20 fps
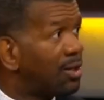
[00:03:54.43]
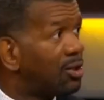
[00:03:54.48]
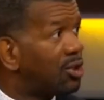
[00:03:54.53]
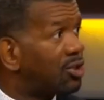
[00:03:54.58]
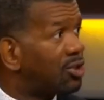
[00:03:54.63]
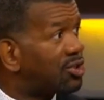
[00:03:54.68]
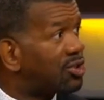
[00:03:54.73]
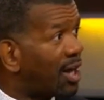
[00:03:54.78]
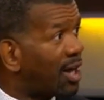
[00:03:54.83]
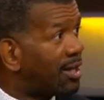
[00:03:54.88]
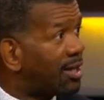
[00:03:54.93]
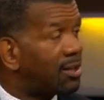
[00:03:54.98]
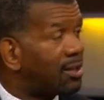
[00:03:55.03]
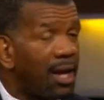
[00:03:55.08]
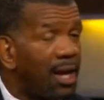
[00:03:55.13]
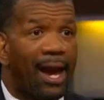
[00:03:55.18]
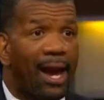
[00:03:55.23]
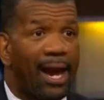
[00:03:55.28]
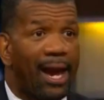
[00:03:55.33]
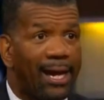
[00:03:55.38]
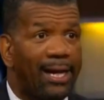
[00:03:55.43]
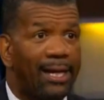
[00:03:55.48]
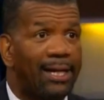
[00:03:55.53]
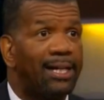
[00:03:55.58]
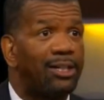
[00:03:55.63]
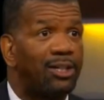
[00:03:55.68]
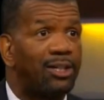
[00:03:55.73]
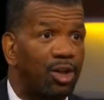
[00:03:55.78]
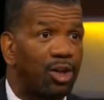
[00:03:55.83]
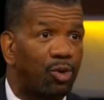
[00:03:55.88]
You said, hey,
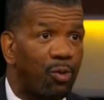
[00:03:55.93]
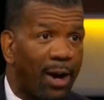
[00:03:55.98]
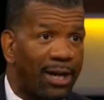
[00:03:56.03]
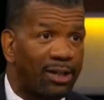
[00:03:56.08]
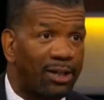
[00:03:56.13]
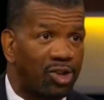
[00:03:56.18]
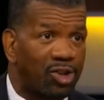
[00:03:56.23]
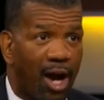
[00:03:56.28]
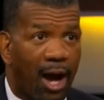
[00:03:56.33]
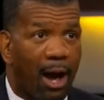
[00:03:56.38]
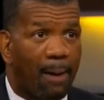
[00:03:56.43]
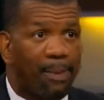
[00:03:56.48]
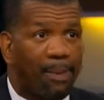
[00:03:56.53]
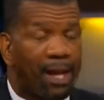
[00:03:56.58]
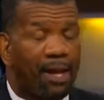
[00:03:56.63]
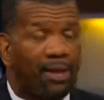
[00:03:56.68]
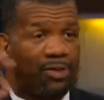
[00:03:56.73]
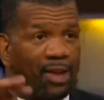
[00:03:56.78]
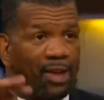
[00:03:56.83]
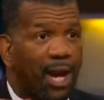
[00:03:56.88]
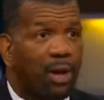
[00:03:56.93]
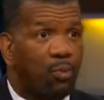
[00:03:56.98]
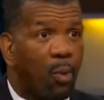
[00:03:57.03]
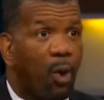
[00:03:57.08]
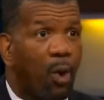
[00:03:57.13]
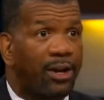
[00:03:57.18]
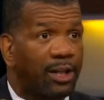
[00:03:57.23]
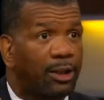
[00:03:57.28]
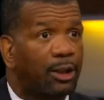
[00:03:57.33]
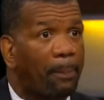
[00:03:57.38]
he did a great job. They
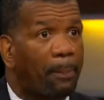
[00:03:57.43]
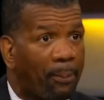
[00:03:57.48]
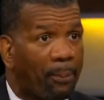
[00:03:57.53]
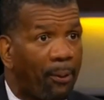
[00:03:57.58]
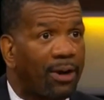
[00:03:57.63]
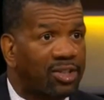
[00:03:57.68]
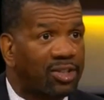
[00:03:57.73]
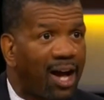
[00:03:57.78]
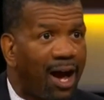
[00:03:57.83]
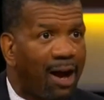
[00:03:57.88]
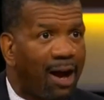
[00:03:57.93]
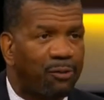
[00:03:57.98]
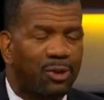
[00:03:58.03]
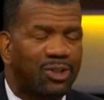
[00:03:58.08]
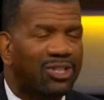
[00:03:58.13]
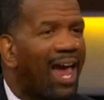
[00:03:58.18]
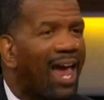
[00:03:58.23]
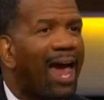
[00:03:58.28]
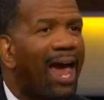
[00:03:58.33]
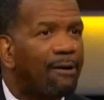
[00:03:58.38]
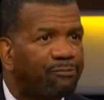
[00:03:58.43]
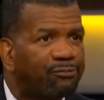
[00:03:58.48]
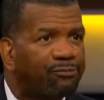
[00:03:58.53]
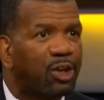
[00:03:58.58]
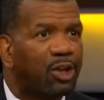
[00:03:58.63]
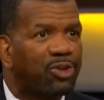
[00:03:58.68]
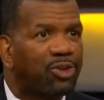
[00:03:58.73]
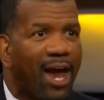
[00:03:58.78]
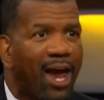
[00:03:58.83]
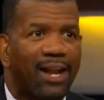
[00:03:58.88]
won at the press conference.
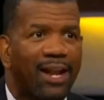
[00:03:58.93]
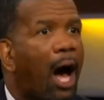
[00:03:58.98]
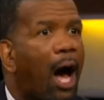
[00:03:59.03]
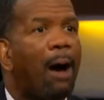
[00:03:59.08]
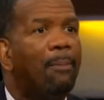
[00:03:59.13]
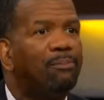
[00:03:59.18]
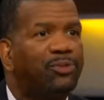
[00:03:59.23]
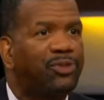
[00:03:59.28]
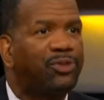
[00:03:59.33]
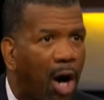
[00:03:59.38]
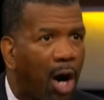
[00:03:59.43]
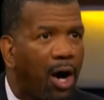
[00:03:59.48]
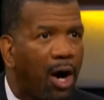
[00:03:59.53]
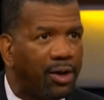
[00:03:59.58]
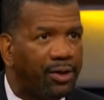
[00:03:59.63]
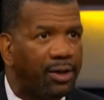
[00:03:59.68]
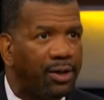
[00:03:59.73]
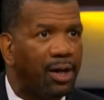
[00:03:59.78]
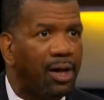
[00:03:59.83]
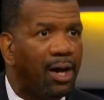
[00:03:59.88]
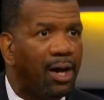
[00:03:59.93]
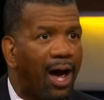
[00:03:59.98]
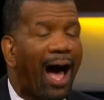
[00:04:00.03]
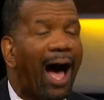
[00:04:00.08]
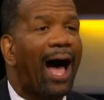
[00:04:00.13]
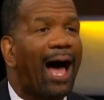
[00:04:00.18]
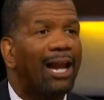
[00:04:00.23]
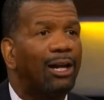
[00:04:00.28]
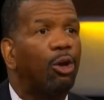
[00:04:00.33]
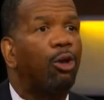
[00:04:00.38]
After that, I'm done.
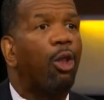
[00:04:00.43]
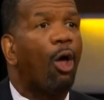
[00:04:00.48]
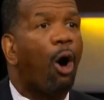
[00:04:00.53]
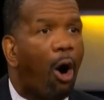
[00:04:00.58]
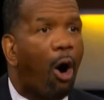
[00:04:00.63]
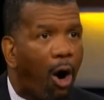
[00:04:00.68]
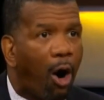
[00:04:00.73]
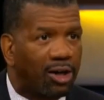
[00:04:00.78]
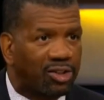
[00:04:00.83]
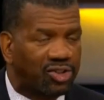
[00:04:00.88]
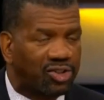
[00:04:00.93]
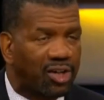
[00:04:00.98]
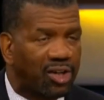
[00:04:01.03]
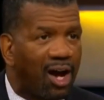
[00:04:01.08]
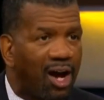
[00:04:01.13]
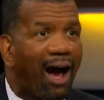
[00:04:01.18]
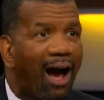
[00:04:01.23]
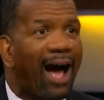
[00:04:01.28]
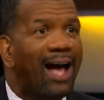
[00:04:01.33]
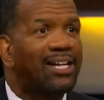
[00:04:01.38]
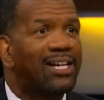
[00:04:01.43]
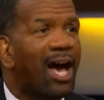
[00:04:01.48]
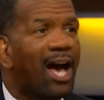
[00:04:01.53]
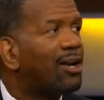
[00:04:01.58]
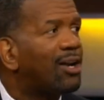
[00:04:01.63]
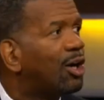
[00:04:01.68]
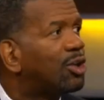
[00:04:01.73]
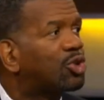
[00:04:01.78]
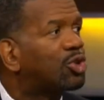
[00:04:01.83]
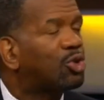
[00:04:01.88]
I lost. I
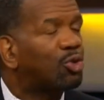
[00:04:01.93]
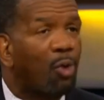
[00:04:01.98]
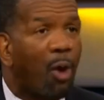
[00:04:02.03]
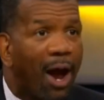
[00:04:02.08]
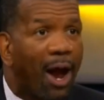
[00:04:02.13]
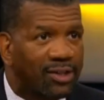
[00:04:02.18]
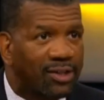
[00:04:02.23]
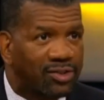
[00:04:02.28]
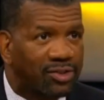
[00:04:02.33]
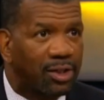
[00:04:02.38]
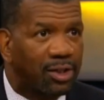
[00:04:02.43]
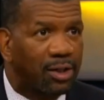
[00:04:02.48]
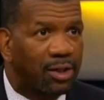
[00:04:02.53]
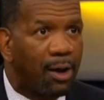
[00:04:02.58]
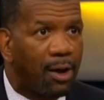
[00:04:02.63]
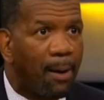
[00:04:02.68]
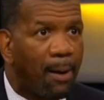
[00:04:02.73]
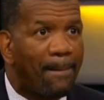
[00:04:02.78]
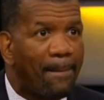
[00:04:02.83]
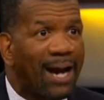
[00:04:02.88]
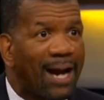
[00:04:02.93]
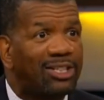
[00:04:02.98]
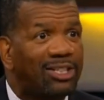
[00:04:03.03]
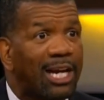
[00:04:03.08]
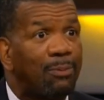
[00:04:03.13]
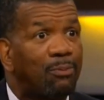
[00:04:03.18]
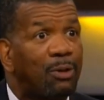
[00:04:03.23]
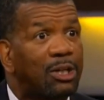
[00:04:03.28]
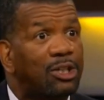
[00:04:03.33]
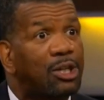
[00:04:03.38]
got undressed. My
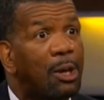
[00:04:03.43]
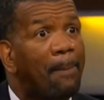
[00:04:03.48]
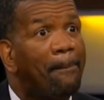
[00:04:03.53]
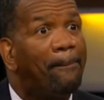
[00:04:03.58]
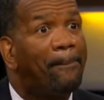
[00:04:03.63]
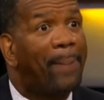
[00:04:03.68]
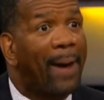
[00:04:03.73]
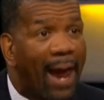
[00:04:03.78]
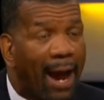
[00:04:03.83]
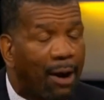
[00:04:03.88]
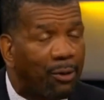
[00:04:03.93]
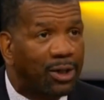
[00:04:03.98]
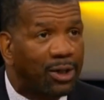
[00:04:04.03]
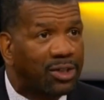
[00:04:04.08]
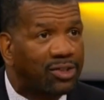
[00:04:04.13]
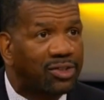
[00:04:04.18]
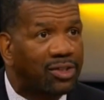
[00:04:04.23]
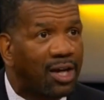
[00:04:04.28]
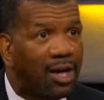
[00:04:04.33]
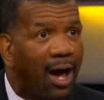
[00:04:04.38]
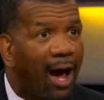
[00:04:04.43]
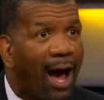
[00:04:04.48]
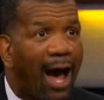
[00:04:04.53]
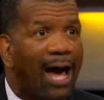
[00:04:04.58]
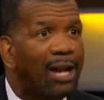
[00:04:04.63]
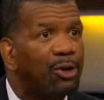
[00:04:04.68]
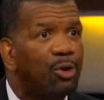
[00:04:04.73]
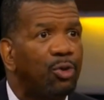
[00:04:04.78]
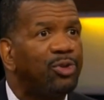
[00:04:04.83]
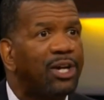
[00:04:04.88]
team was embarrassed.
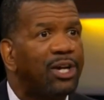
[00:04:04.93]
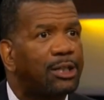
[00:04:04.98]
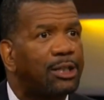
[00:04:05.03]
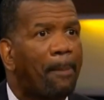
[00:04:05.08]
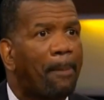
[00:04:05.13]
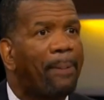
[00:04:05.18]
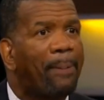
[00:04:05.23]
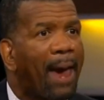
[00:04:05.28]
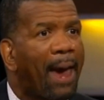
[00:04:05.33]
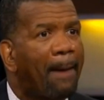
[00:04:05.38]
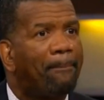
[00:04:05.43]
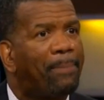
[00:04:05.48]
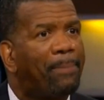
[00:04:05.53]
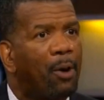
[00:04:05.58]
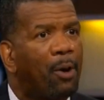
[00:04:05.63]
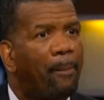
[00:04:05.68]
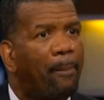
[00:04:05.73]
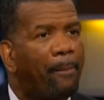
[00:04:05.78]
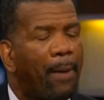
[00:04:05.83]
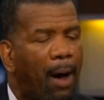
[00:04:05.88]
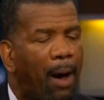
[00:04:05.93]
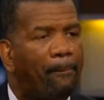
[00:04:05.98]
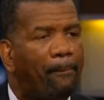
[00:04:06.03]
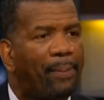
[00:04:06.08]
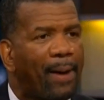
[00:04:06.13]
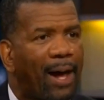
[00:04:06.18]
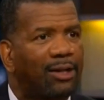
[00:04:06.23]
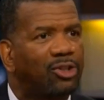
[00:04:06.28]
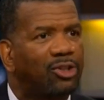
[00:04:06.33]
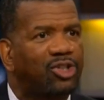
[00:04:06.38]
I don't need to pat Bill
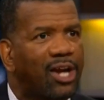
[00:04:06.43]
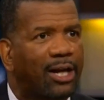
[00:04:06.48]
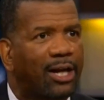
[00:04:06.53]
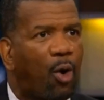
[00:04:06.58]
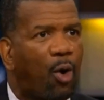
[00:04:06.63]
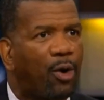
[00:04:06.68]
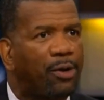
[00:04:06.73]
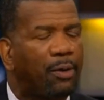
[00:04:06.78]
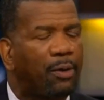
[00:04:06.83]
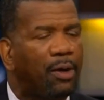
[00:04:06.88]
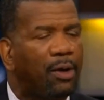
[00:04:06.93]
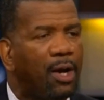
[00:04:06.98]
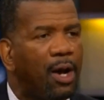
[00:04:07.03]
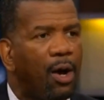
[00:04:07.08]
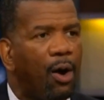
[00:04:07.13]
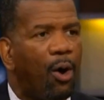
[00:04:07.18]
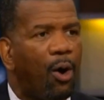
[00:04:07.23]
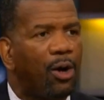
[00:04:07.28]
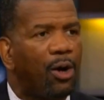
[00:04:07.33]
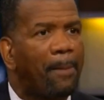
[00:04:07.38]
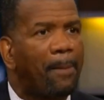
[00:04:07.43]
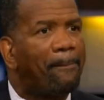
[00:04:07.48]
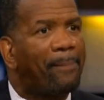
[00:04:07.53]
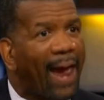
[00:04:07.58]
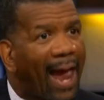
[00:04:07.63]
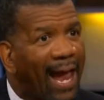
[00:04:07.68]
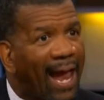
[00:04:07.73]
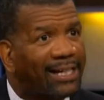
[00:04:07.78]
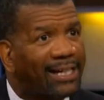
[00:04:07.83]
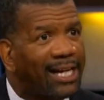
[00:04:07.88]
Belichick on the
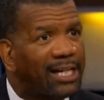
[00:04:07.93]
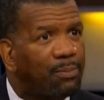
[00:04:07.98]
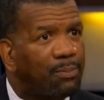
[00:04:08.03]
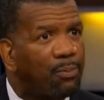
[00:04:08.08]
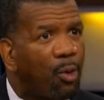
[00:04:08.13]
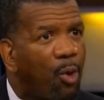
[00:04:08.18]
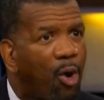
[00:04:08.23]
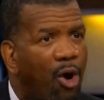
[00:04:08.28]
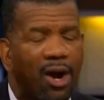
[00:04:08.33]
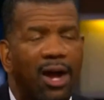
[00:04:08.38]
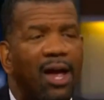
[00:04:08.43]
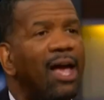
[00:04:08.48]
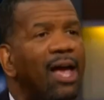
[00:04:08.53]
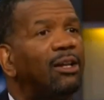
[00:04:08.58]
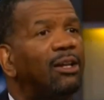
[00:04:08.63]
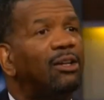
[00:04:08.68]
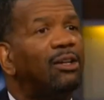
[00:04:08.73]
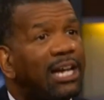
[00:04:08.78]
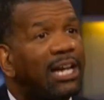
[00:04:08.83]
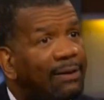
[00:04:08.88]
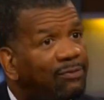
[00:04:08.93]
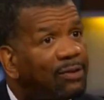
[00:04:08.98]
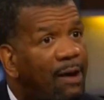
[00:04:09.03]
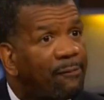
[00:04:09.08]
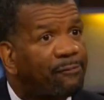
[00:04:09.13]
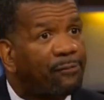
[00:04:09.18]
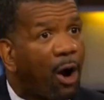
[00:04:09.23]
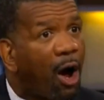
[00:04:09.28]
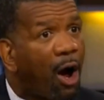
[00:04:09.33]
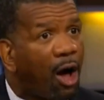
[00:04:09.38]
back anymore. Leave
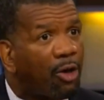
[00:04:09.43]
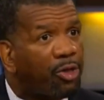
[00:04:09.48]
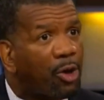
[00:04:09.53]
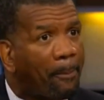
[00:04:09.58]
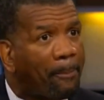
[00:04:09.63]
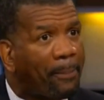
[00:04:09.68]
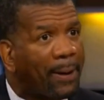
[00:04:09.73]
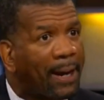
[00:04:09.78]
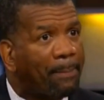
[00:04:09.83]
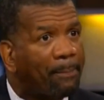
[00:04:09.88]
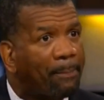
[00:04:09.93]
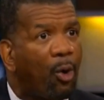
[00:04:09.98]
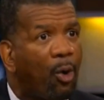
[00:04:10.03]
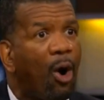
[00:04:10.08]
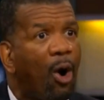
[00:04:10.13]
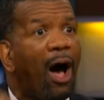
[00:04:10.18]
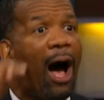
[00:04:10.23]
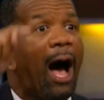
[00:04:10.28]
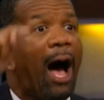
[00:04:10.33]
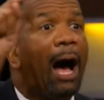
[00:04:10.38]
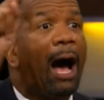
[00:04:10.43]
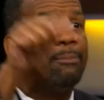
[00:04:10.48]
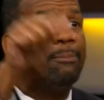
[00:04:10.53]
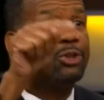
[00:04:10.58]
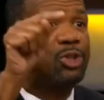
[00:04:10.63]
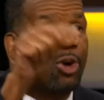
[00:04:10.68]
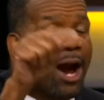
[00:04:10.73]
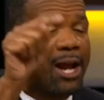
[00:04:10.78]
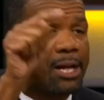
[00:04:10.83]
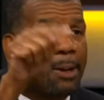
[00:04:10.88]
that for other people. I'm
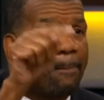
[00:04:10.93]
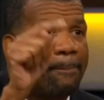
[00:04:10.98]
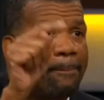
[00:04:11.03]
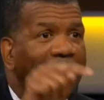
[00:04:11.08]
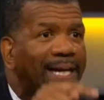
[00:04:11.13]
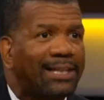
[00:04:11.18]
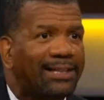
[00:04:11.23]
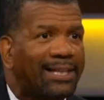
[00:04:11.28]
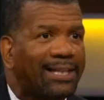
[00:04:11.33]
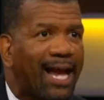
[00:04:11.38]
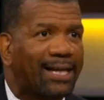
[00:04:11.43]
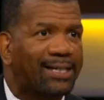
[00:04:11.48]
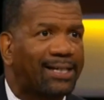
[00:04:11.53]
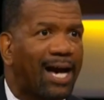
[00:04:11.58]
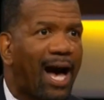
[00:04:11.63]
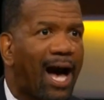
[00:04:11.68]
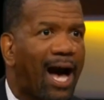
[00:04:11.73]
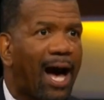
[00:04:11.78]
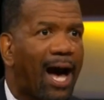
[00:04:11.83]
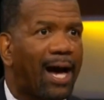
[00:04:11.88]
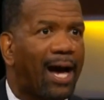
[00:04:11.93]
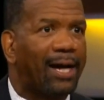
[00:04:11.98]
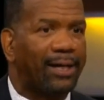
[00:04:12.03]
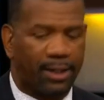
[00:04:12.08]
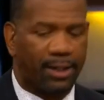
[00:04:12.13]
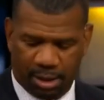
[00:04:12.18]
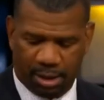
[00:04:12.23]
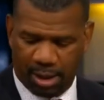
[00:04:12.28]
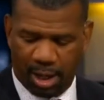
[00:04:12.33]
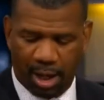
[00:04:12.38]
trying to beat that guy.
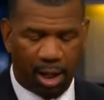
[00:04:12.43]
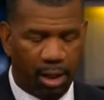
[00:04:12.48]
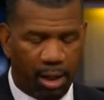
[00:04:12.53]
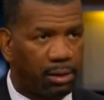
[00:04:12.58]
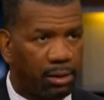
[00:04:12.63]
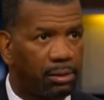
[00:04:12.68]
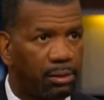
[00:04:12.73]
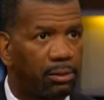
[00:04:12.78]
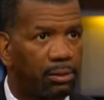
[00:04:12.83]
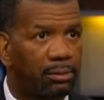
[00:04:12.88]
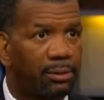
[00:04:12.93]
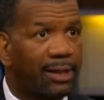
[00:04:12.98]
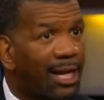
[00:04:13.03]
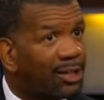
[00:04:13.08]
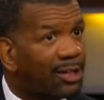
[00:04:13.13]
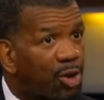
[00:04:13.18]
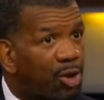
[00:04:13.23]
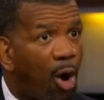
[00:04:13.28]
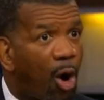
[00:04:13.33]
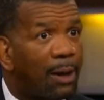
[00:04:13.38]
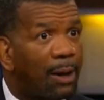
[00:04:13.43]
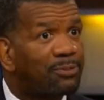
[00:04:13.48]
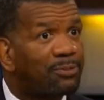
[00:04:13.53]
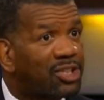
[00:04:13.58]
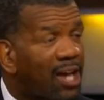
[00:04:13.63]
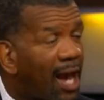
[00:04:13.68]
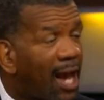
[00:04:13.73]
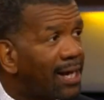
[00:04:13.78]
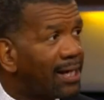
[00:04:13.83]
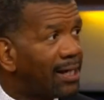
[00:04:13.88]
Ooh. That's all I'm
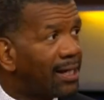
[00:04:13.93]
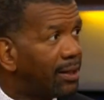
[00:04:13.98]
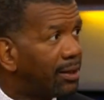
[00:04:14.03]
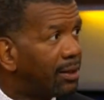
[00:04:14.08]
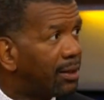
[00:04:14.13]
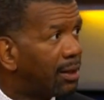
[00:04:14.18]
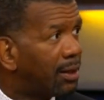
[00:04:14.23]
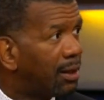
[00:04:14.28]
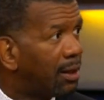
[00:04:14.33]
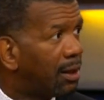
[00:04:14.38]
saying. So, Rob,